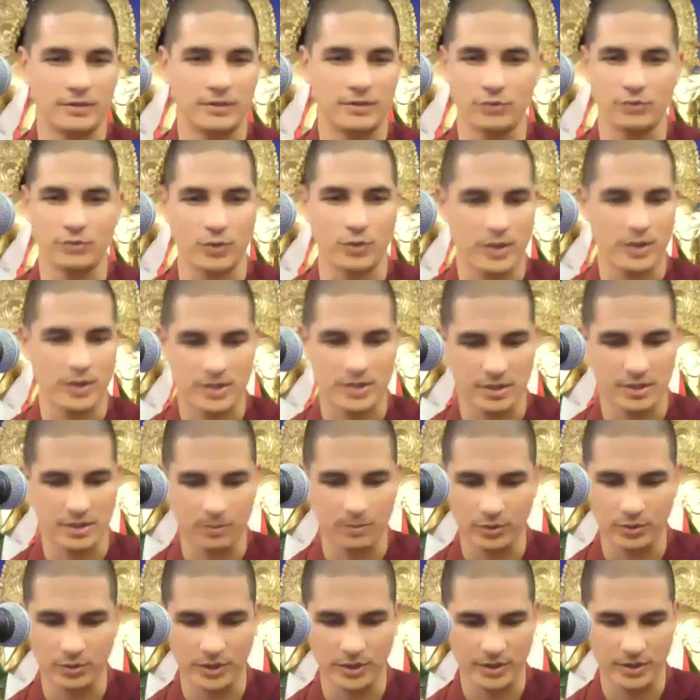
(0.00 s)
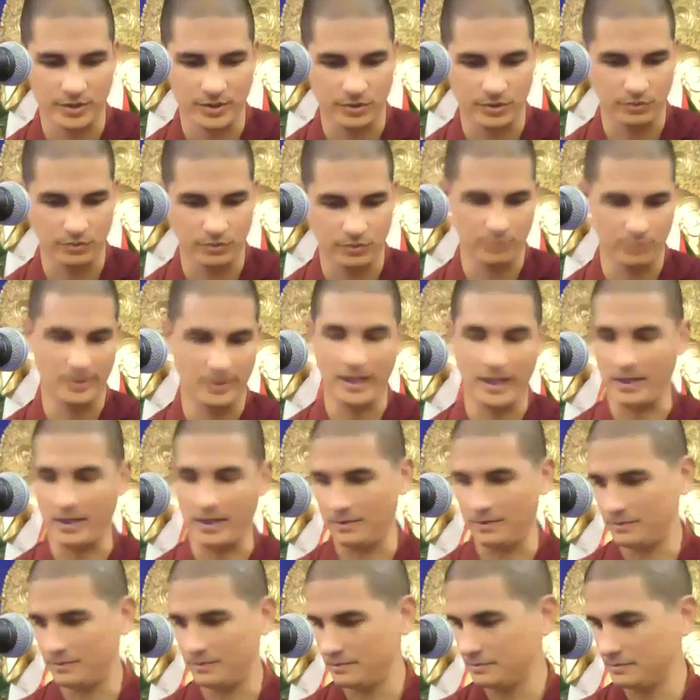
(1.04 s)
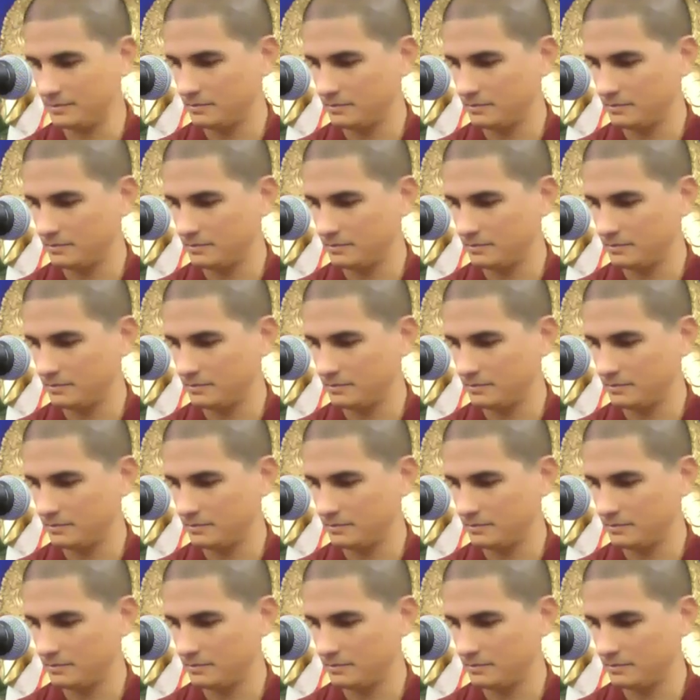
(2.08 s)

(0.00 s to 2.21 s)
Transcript: requested the Buddha to remain.